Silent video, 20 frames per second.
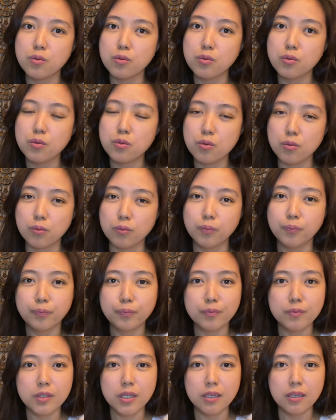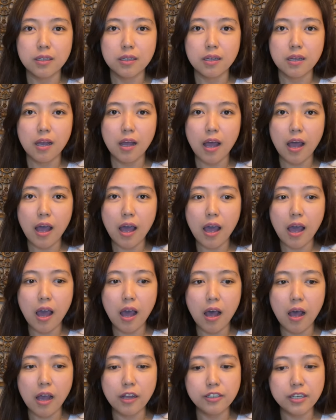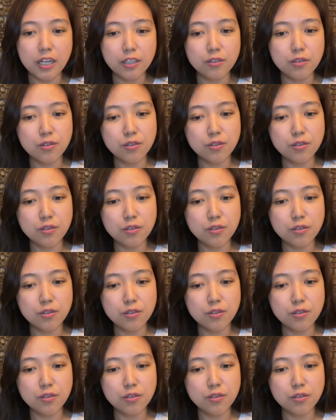So, I tried to